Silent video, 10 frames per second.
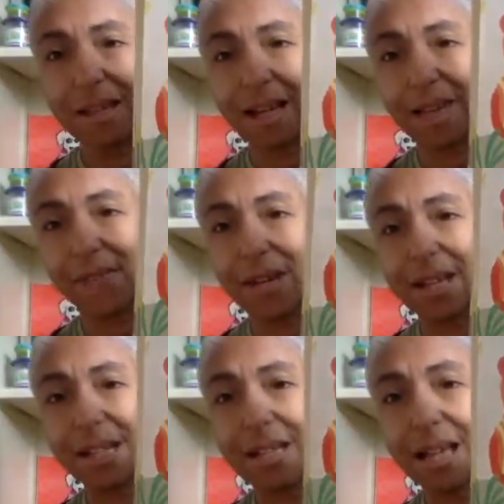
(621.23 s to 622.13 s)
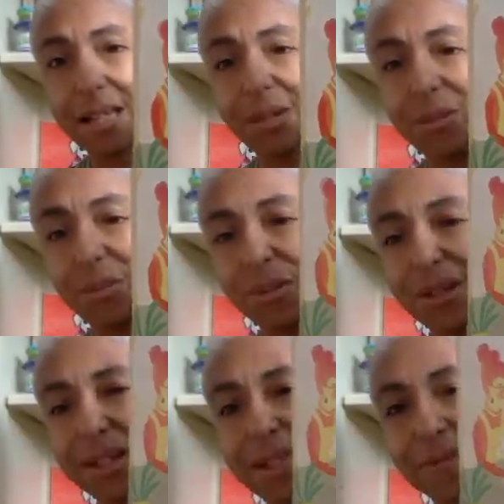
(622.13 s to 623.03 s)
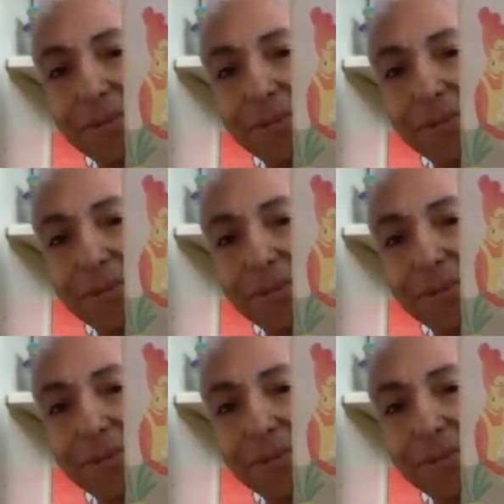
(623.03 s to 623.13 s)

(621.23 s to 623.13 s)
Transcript: Did I forget to tell you to put it in the